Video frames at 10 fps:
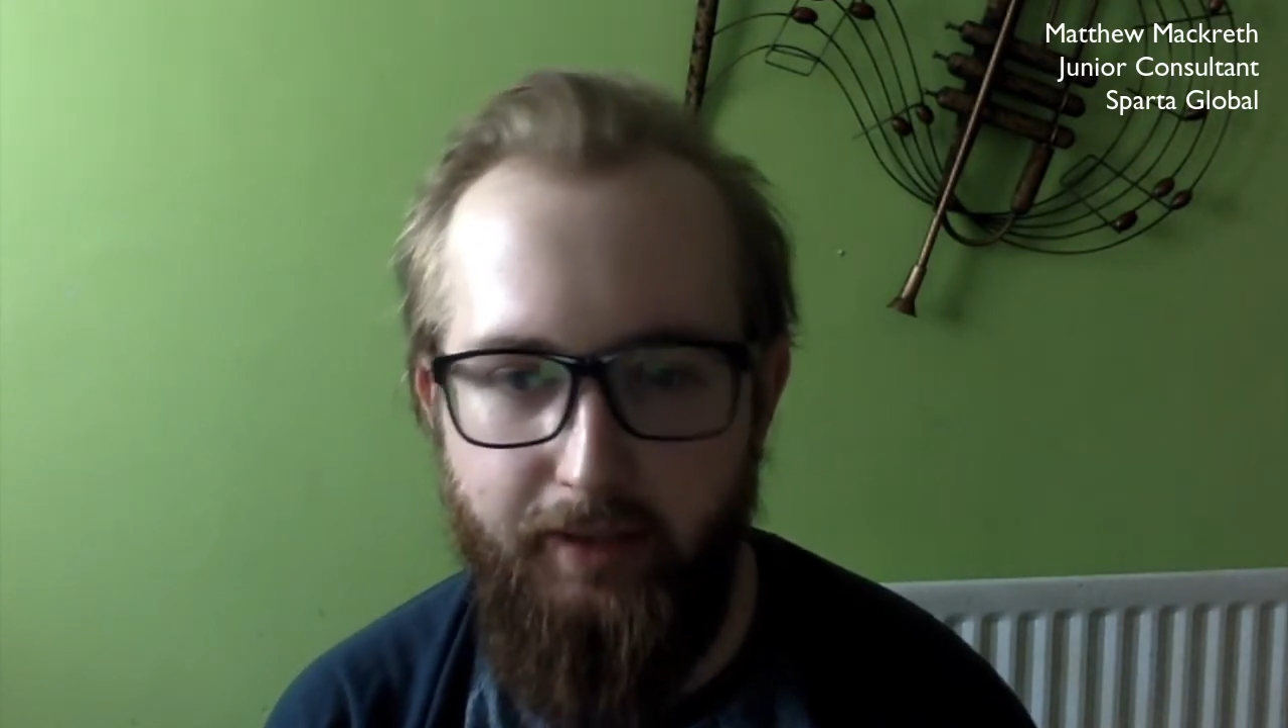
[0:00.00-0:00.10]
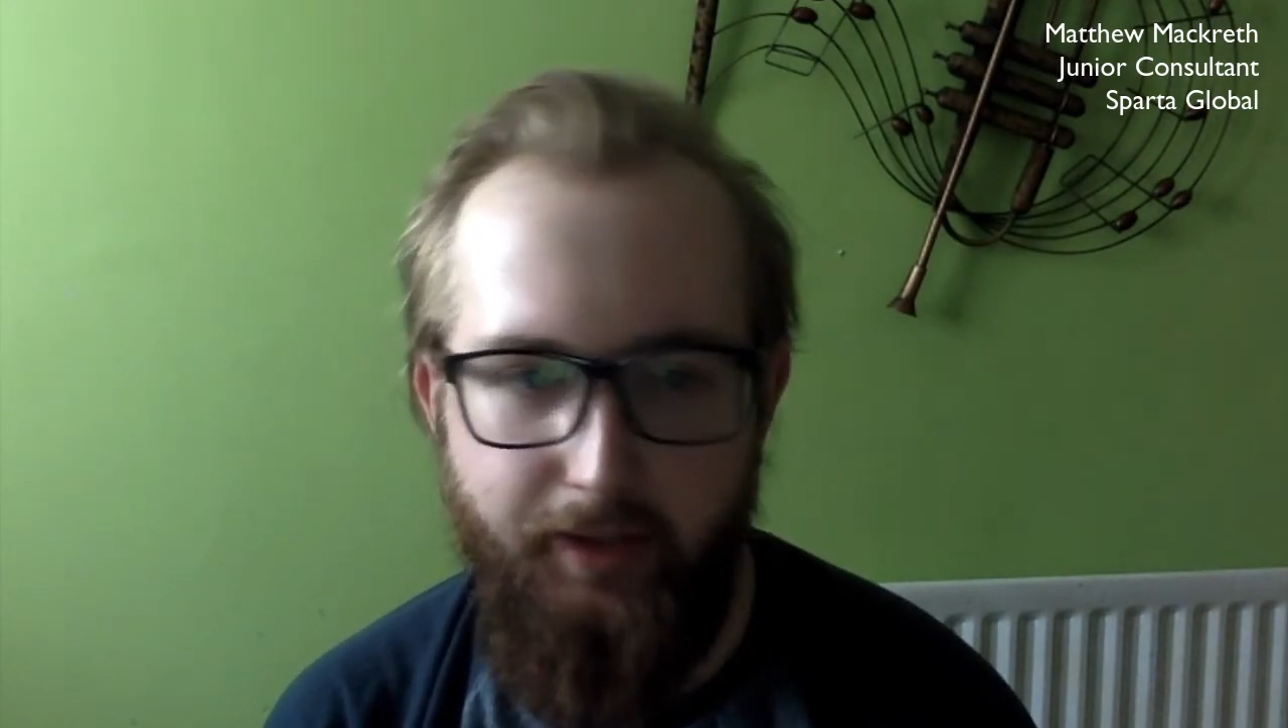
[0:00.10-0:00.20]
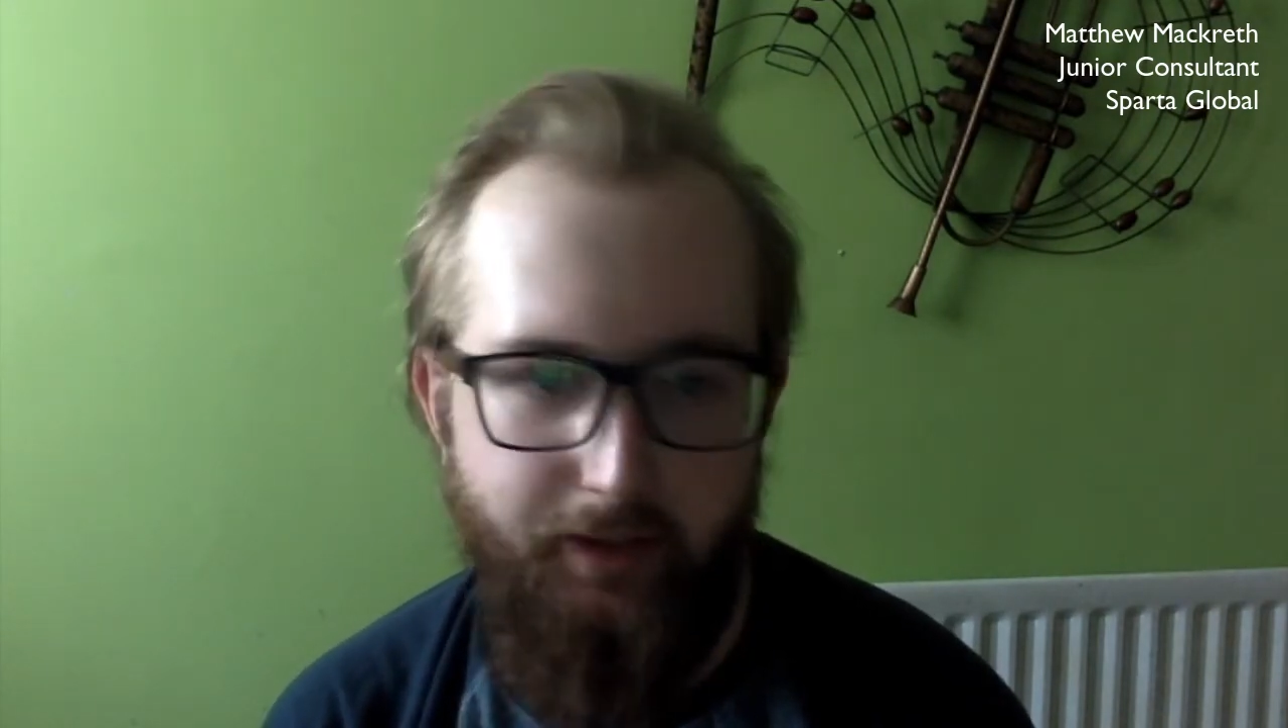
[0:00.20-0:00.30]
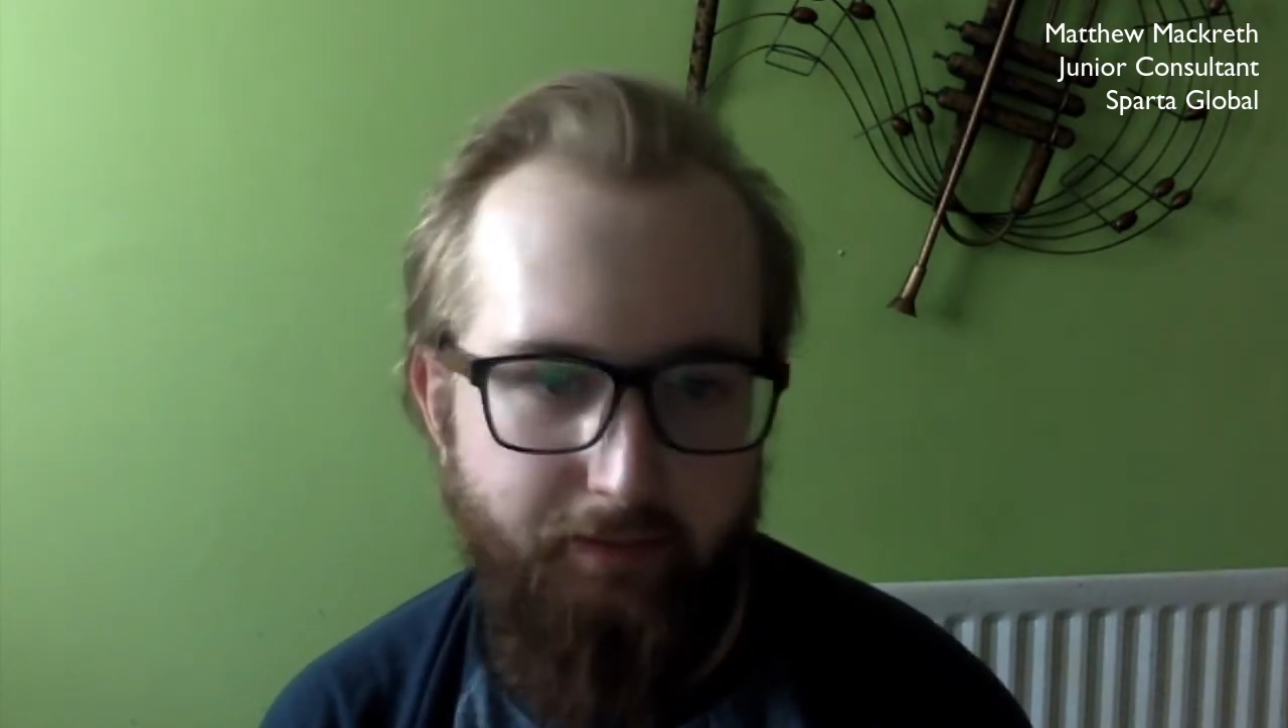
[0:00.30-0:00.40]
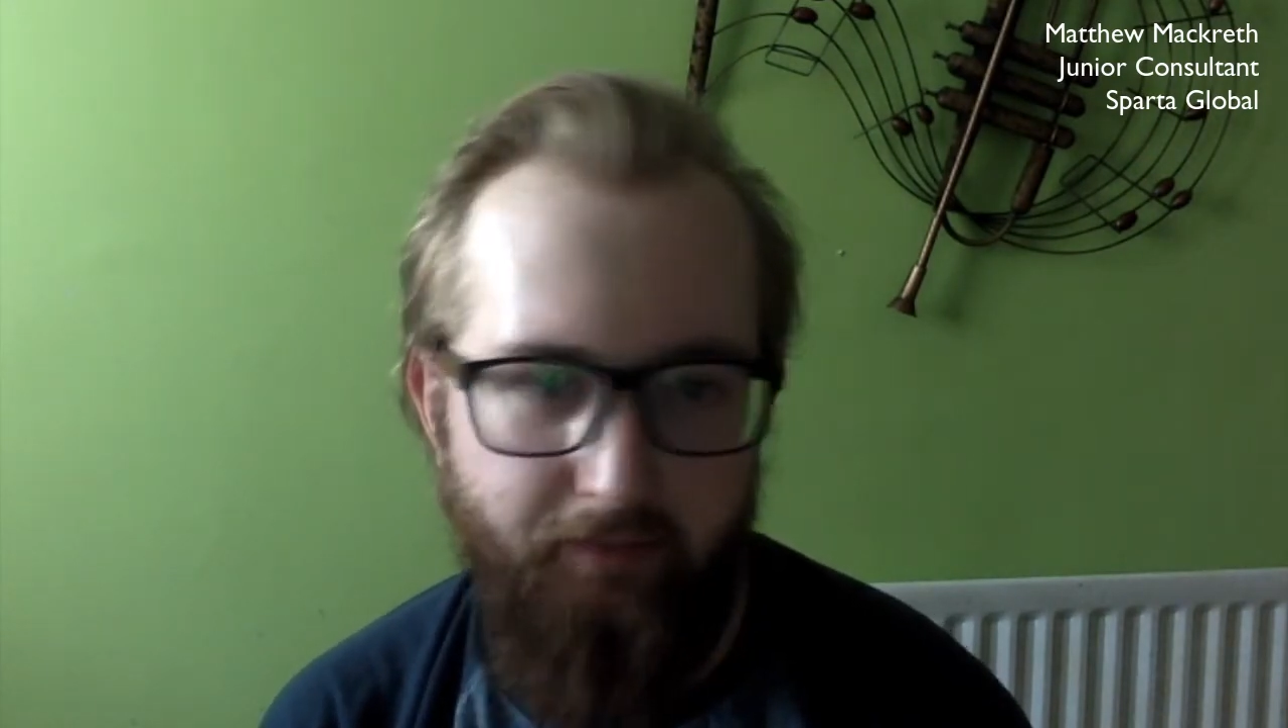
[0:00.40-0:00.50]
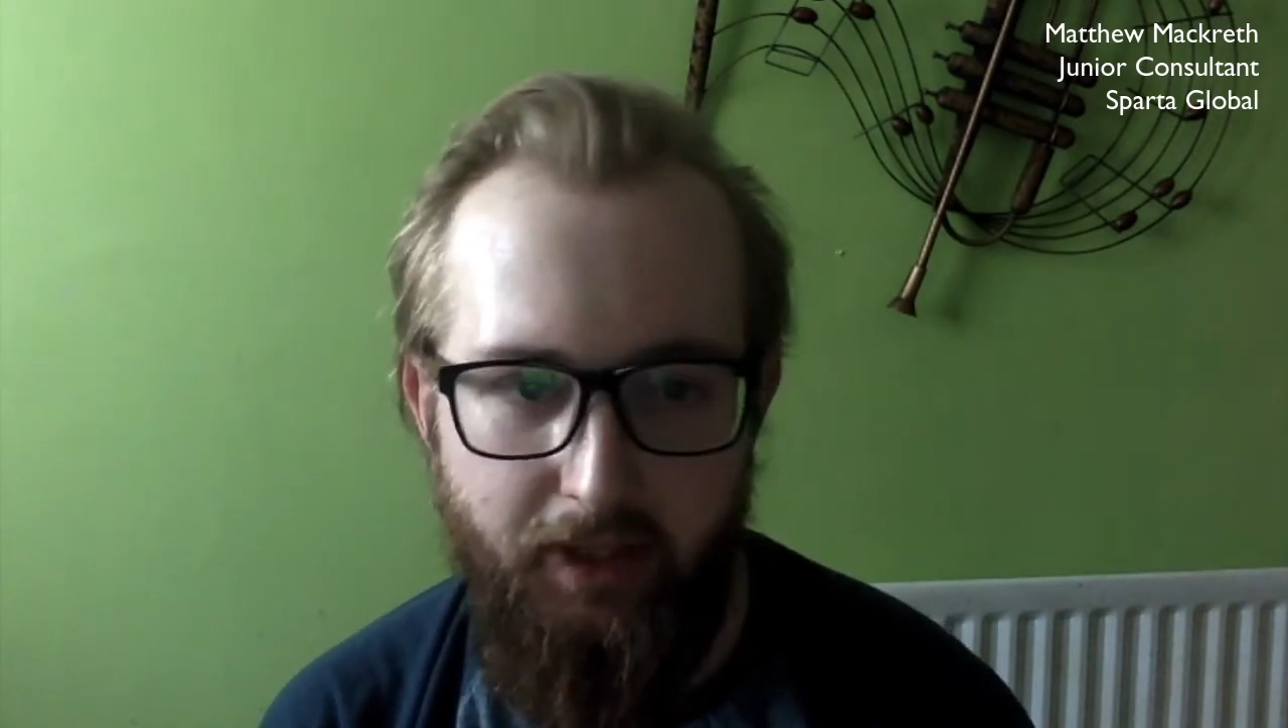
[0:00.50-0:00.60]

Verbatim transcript: look,